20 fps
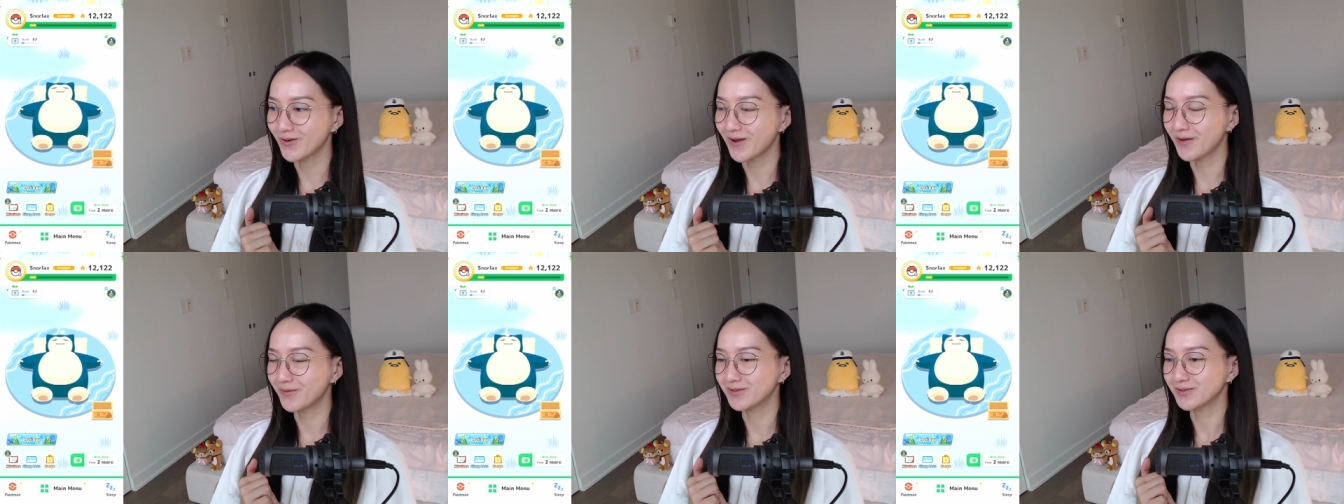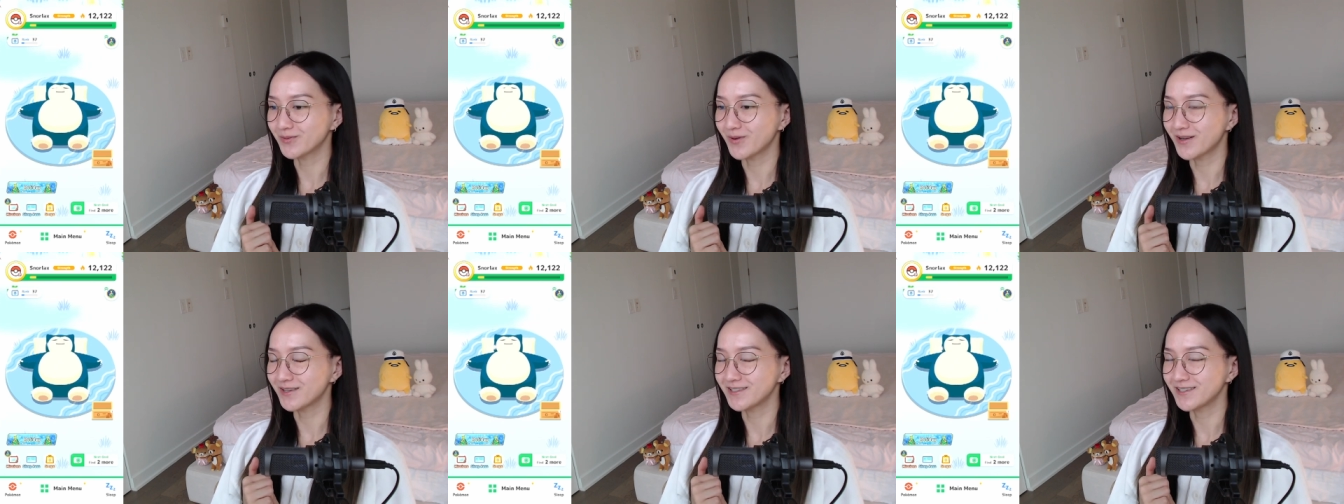was
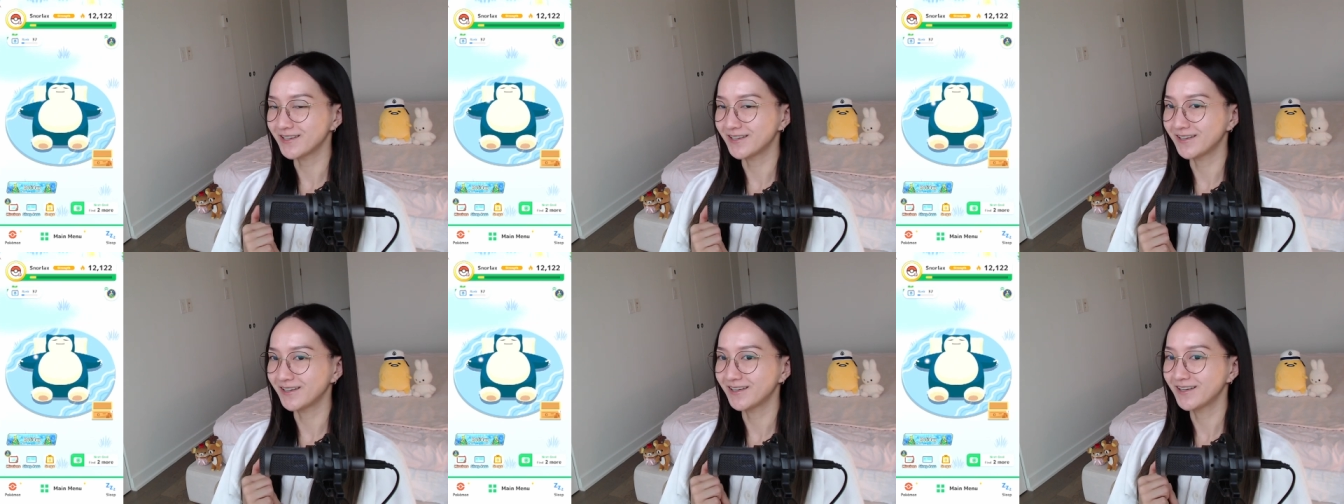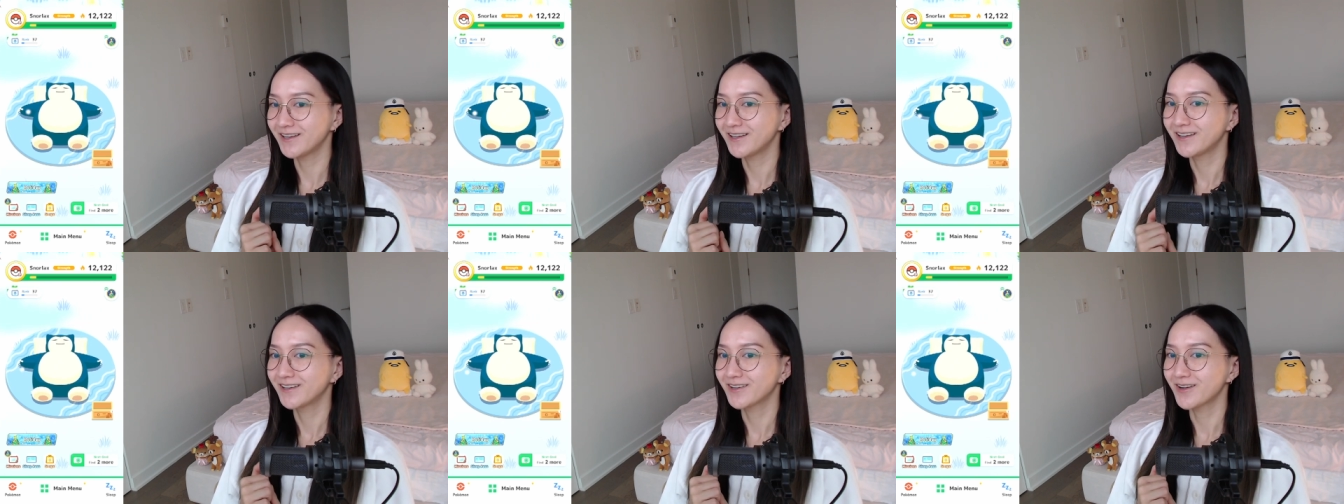watching
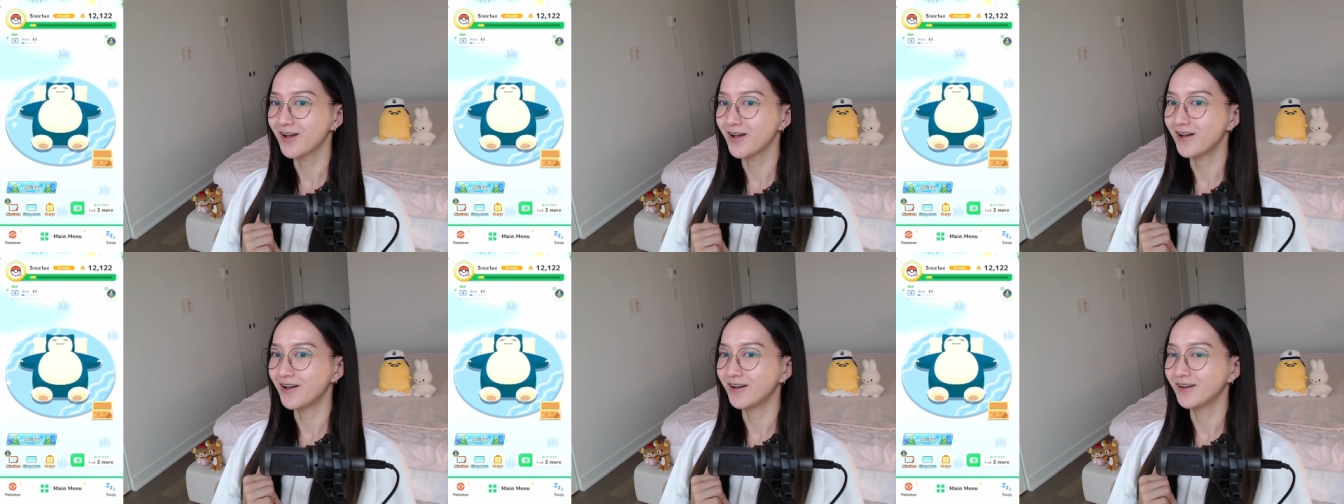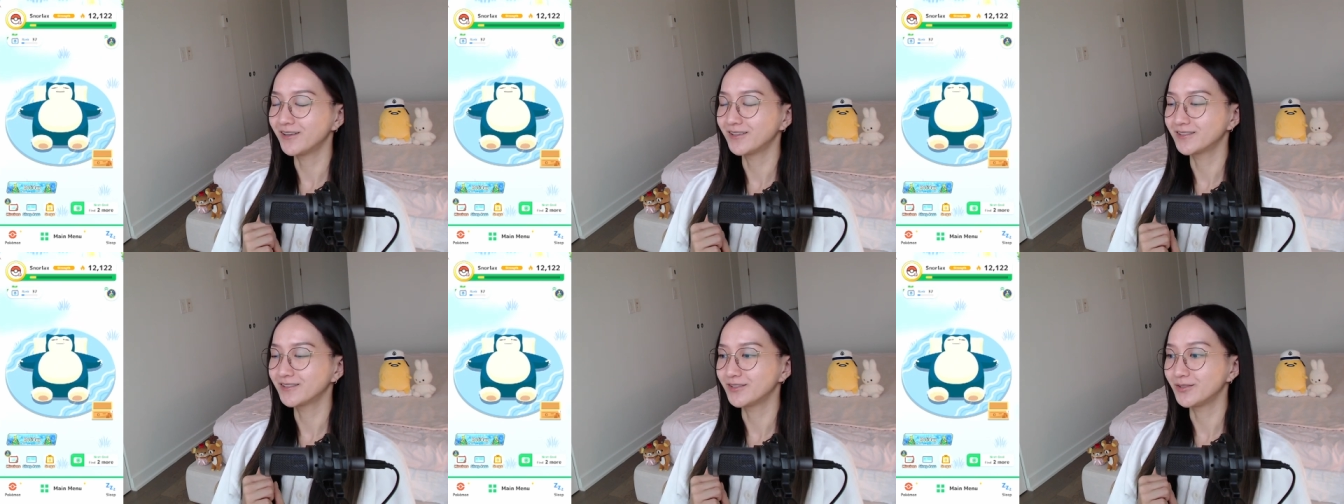
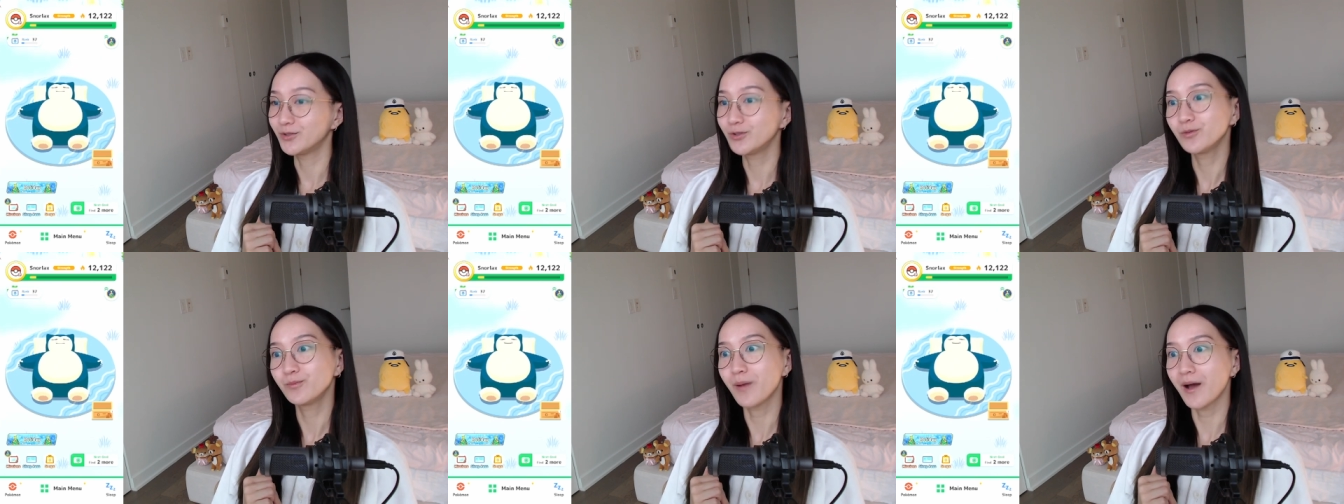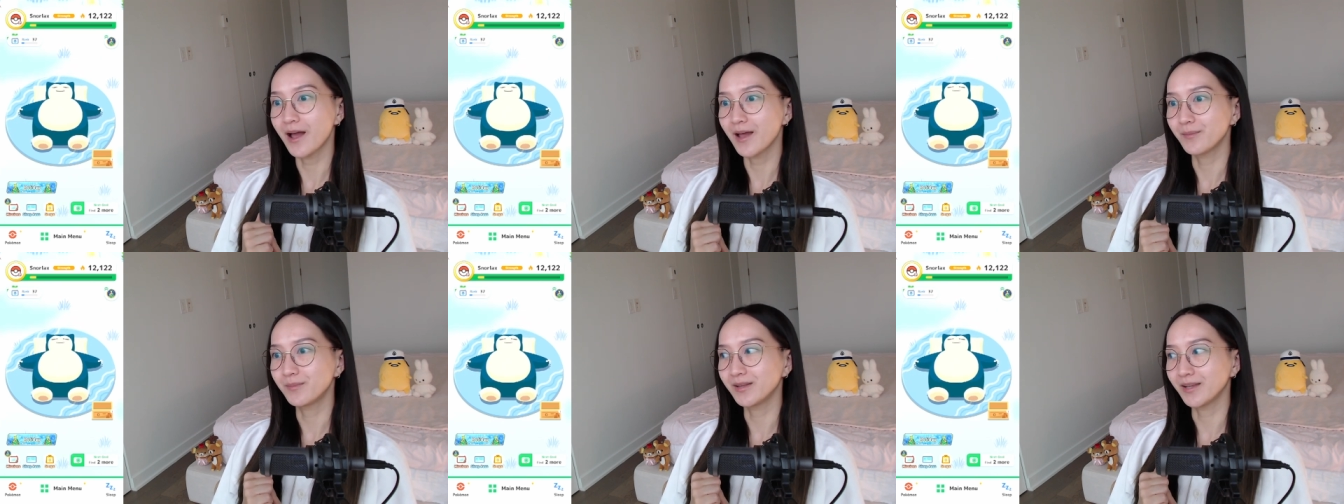called
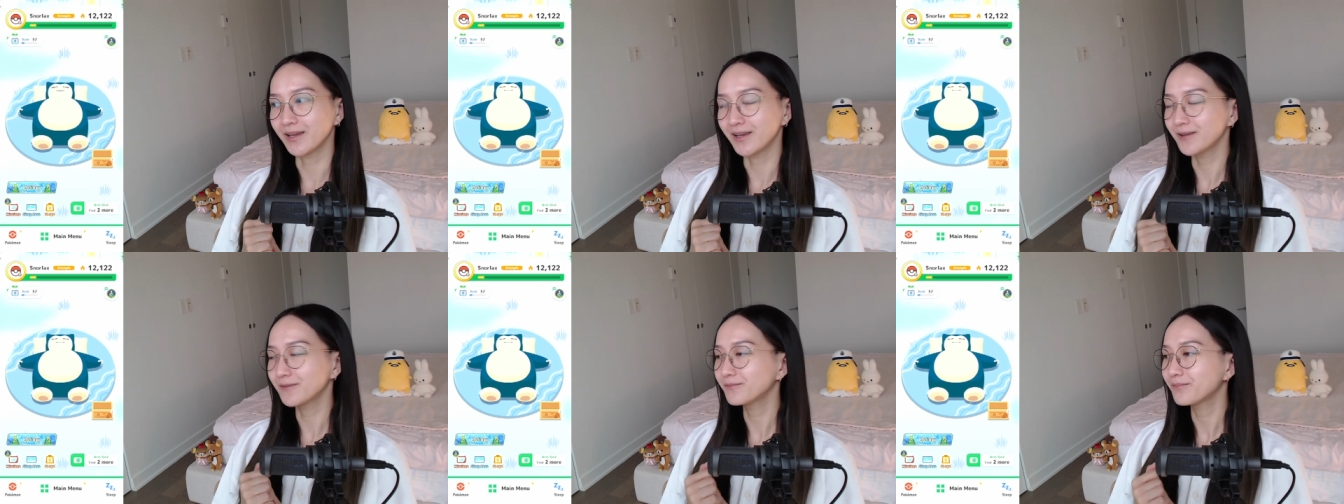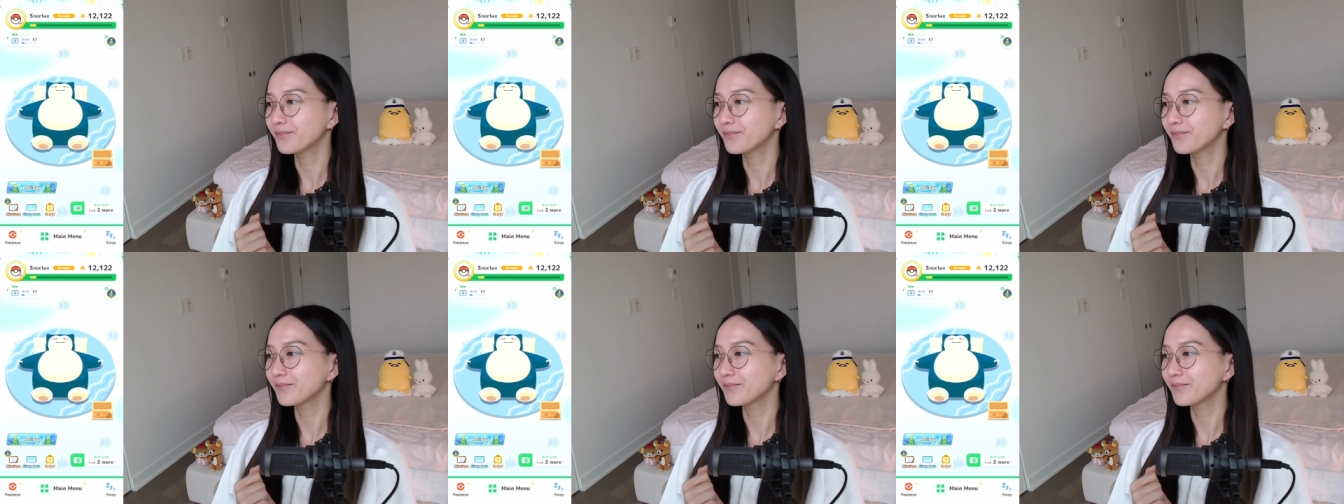Dubai Bling.